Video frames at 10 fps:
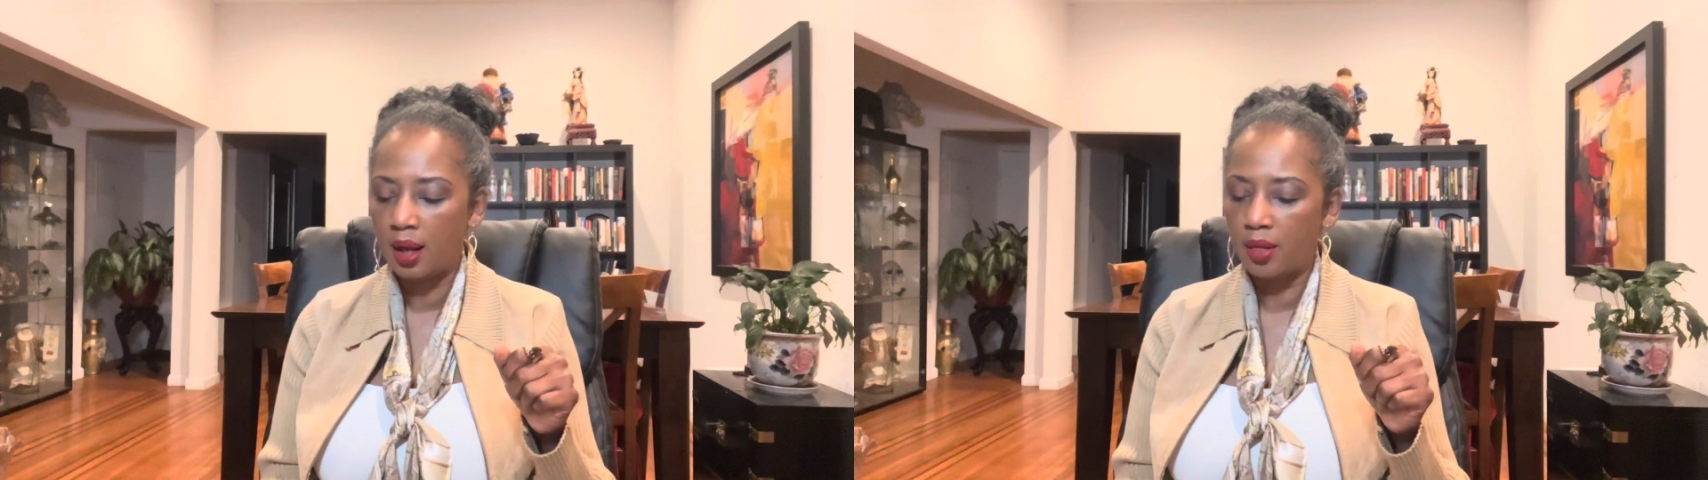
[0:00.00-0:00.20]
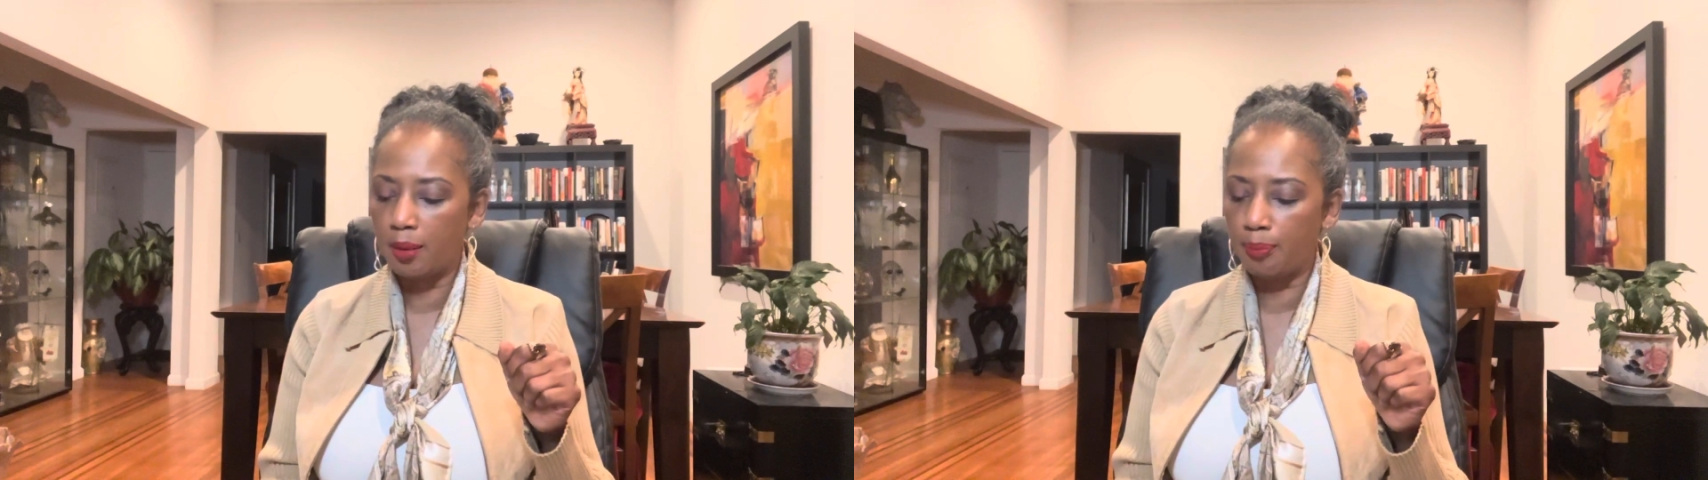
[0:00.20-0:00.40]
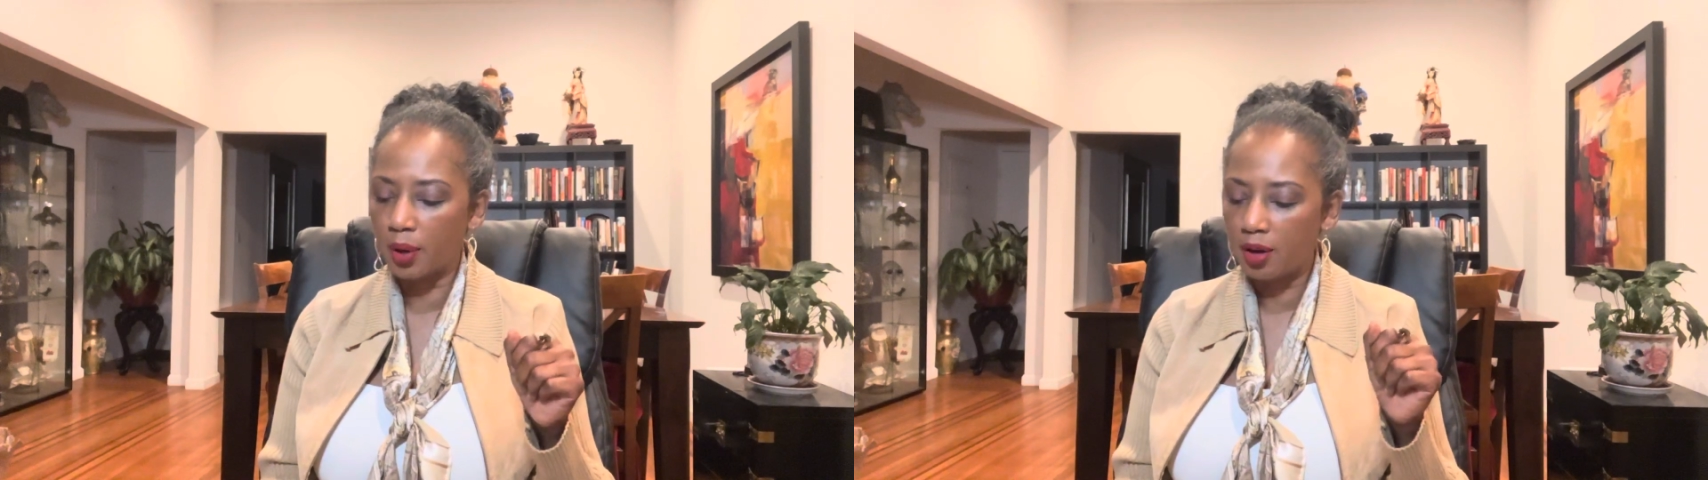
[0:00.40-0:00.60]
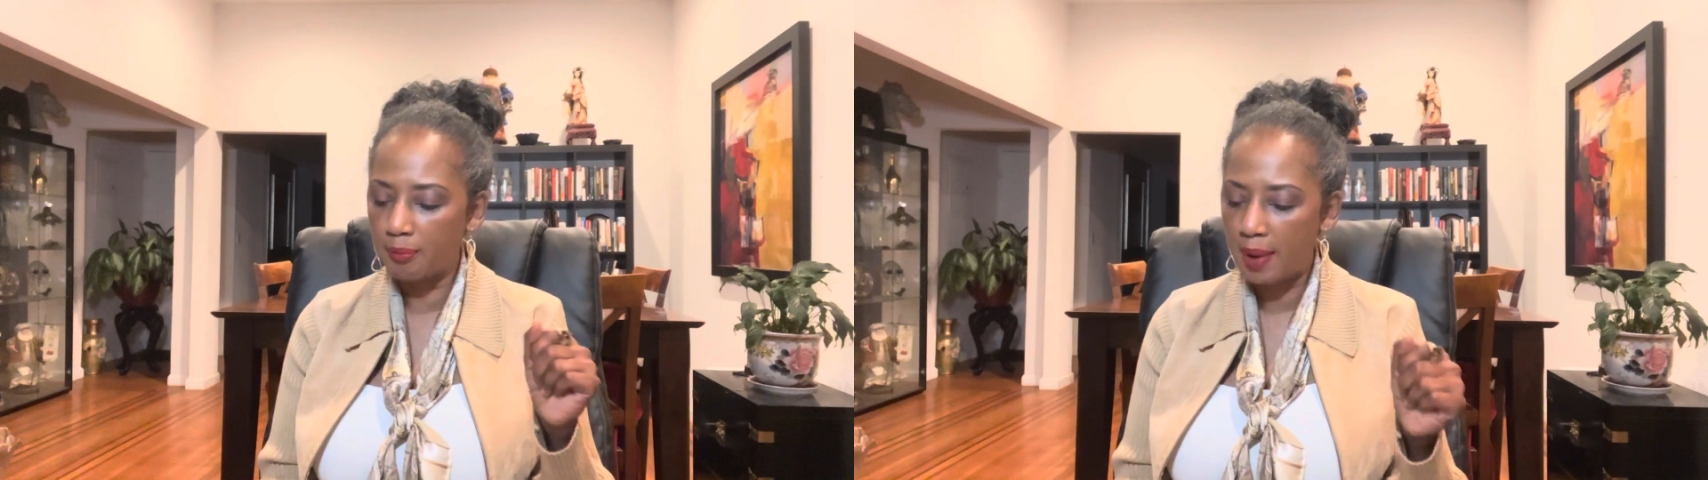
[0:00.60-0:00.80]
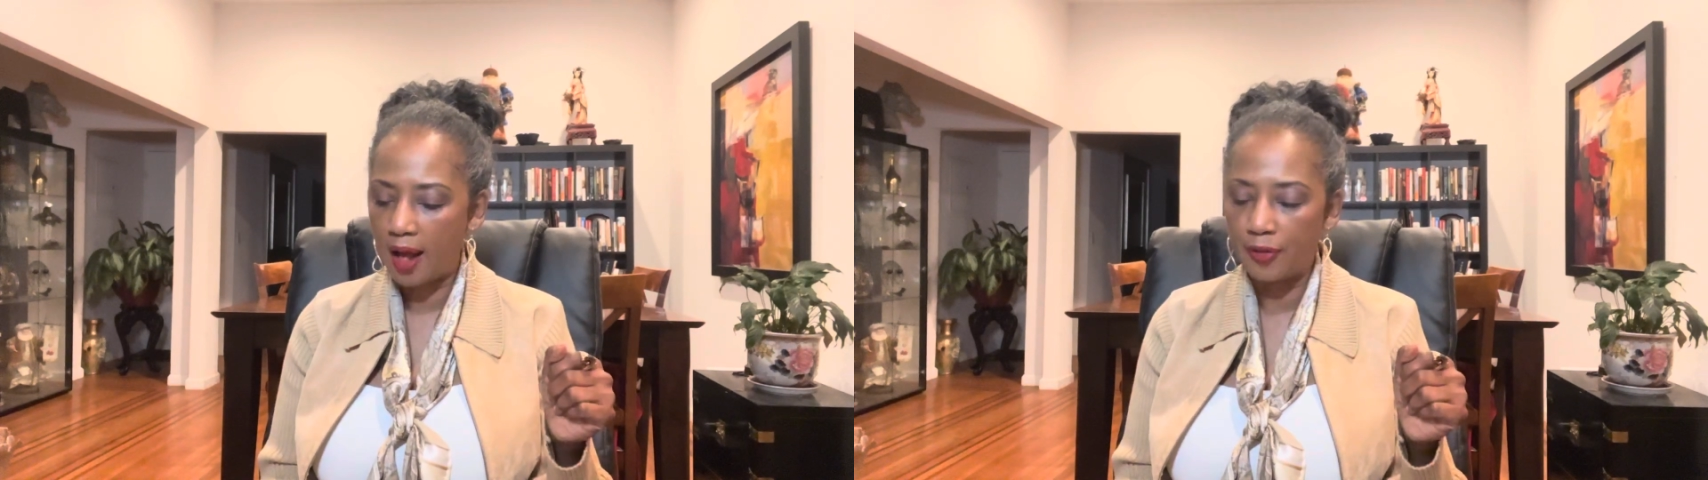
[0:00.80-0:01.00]
the book of
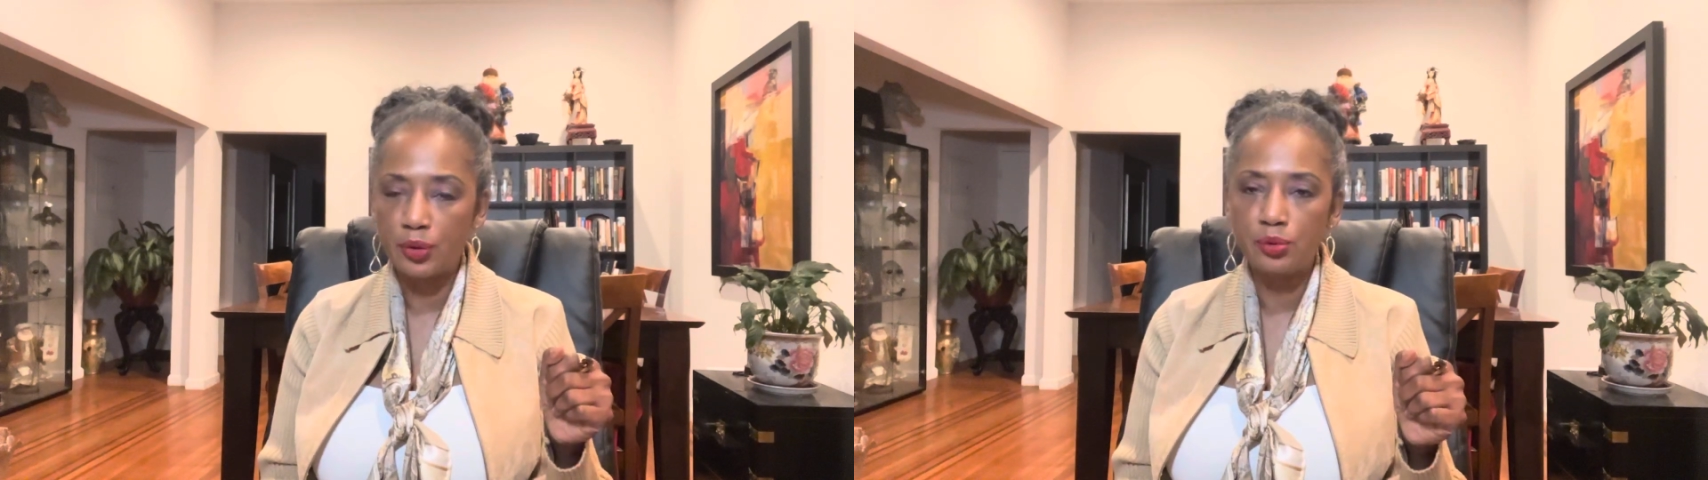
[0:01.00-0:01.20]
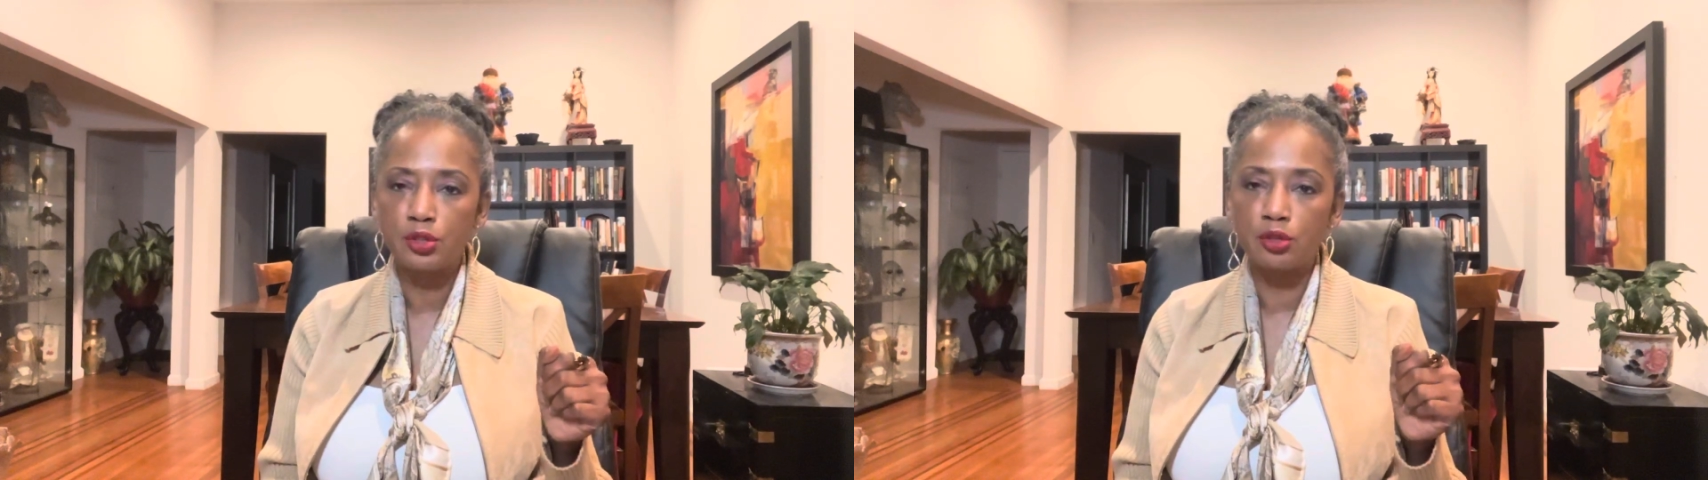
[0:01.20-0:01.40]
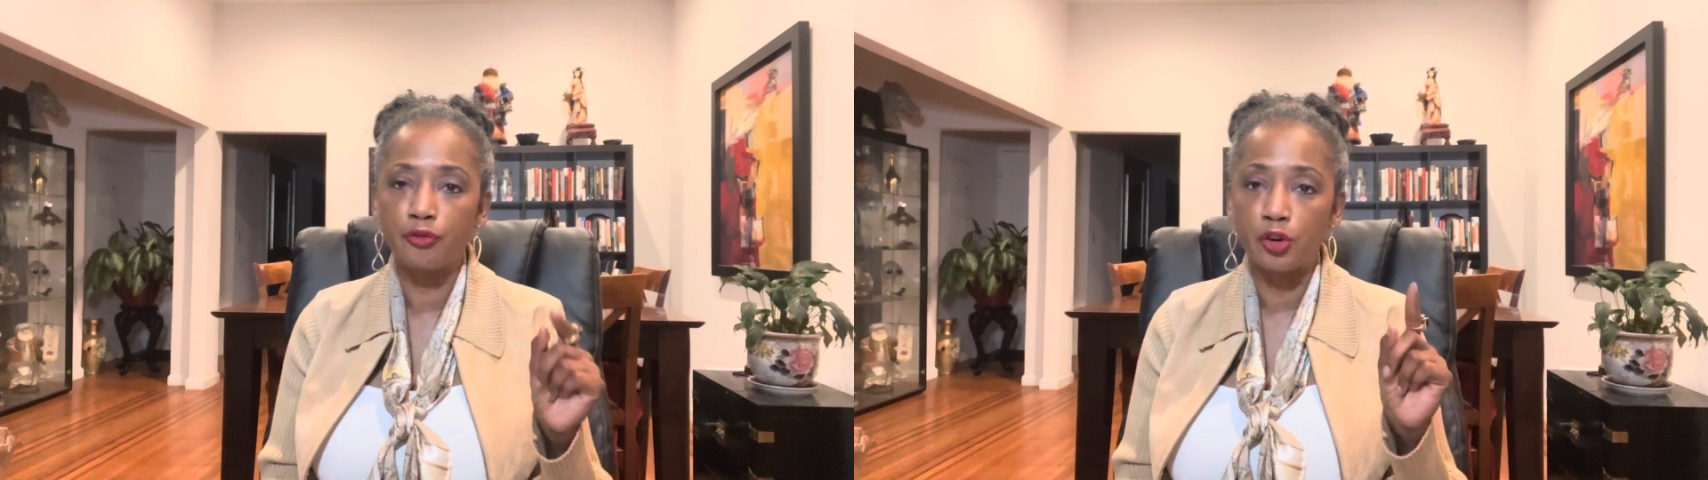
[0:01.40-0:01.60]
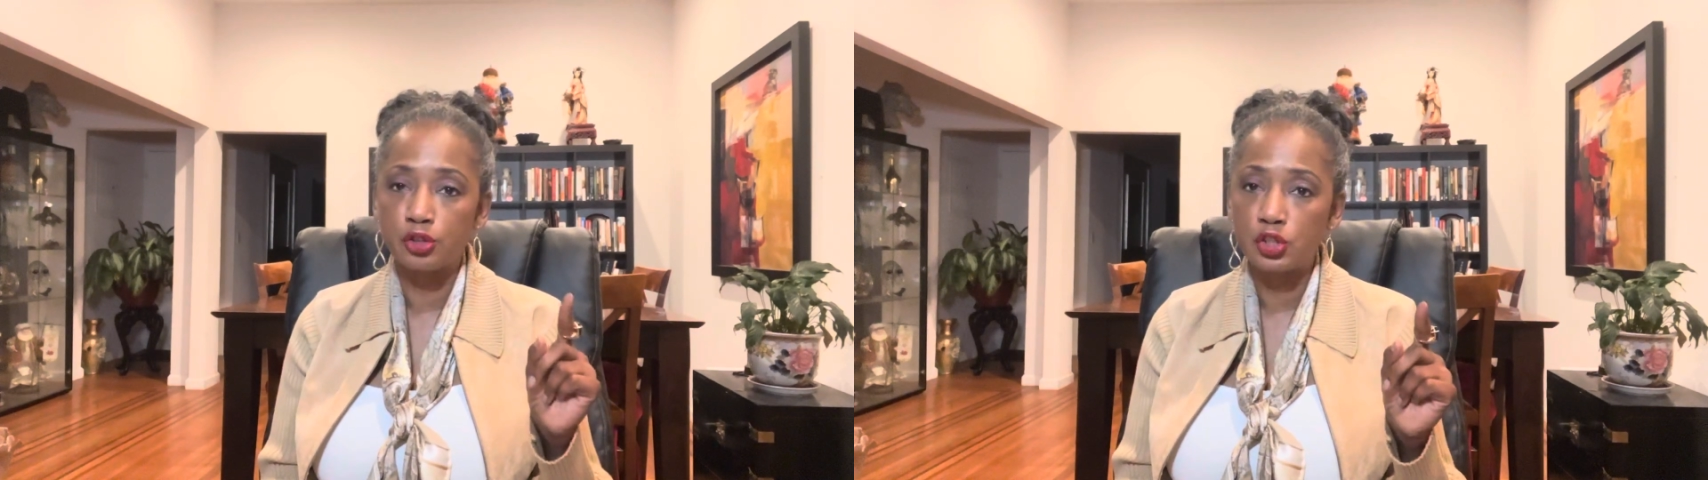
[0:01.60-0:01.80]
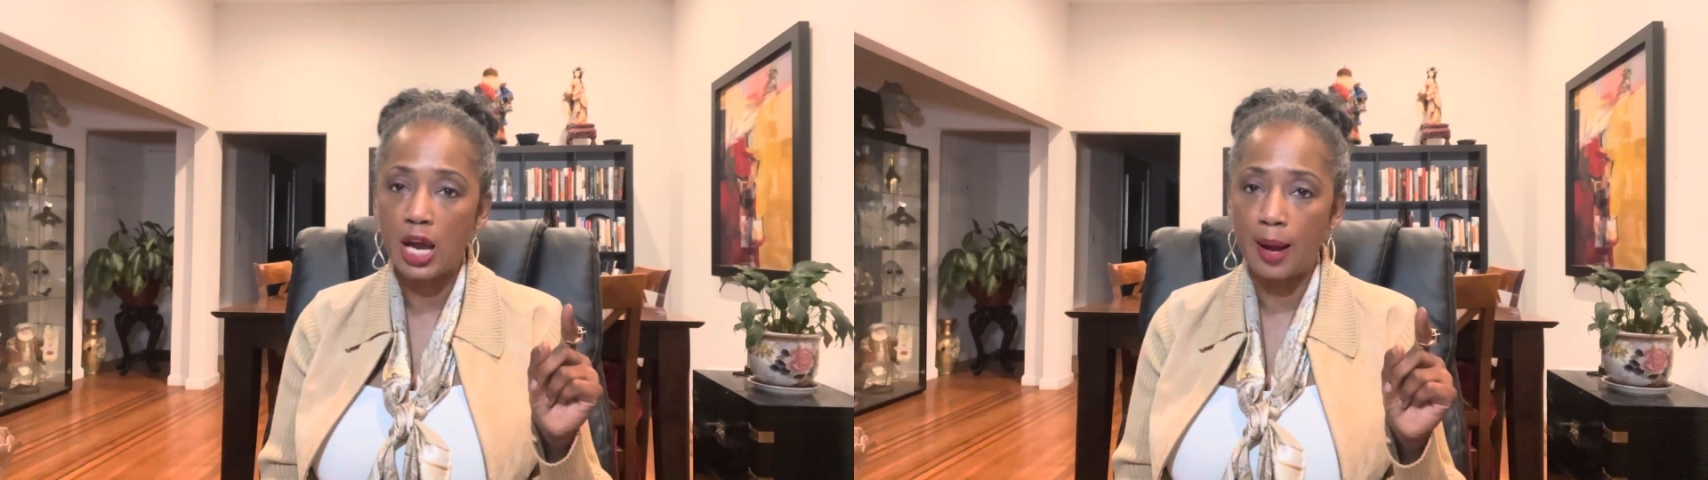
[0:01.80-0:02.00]
Matthew, the
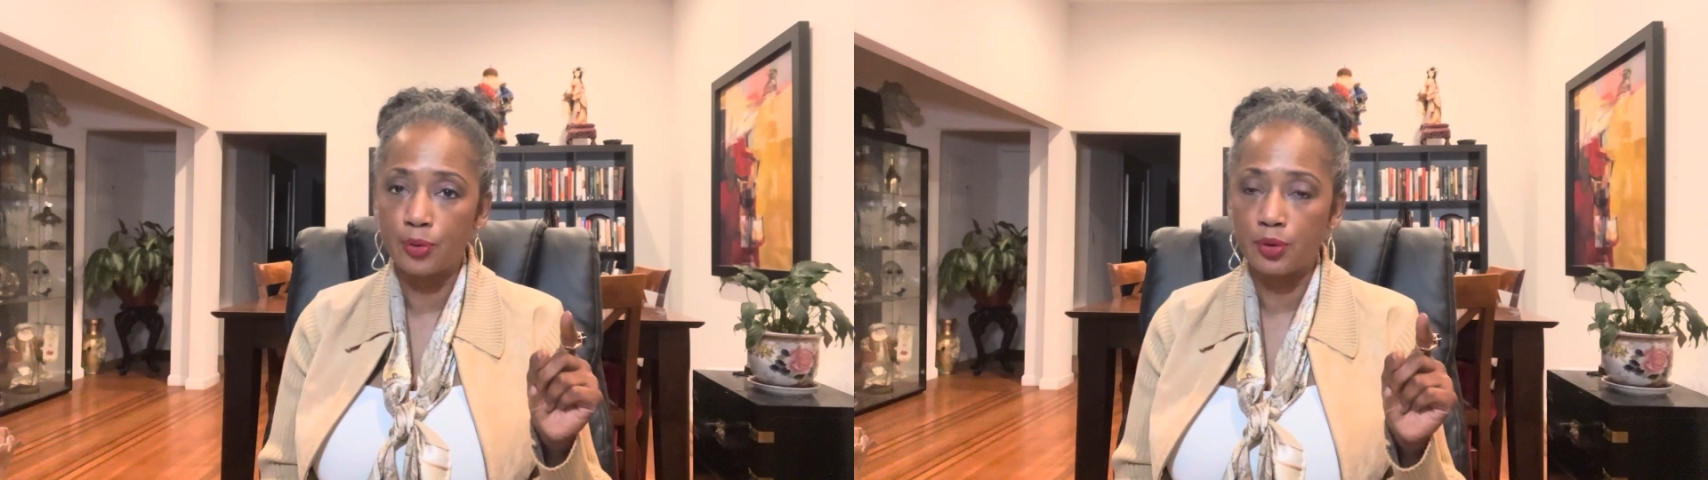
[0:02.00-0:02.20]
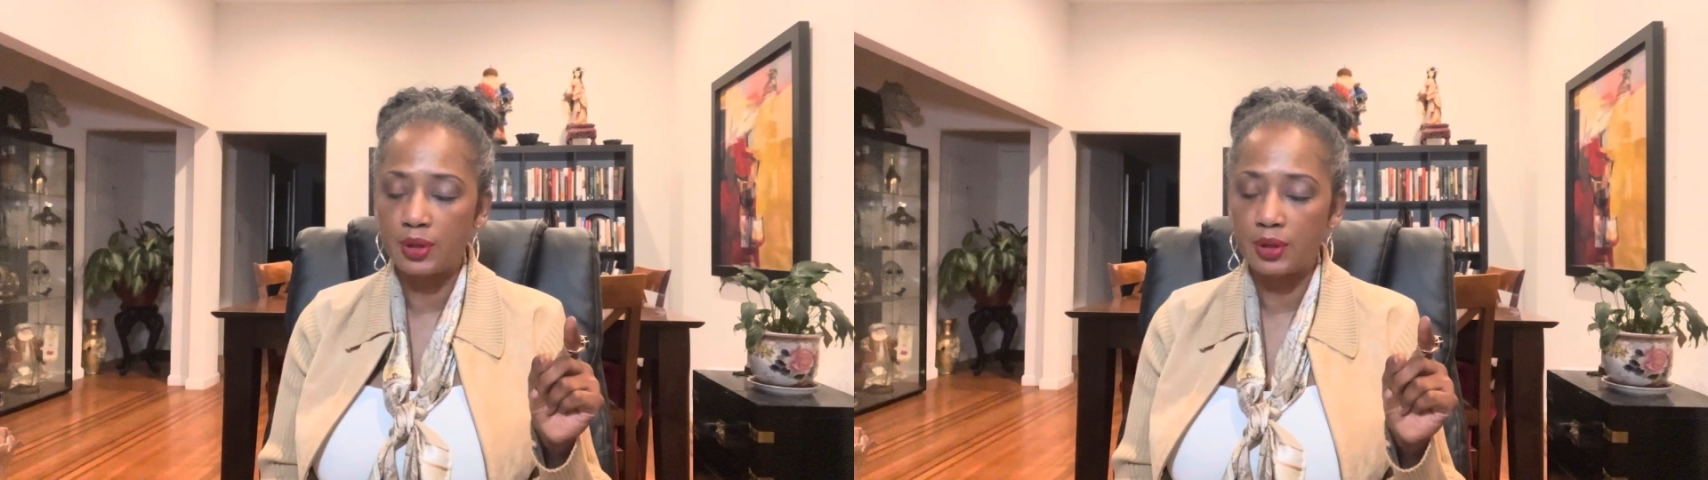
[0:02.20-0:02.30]
first chapter,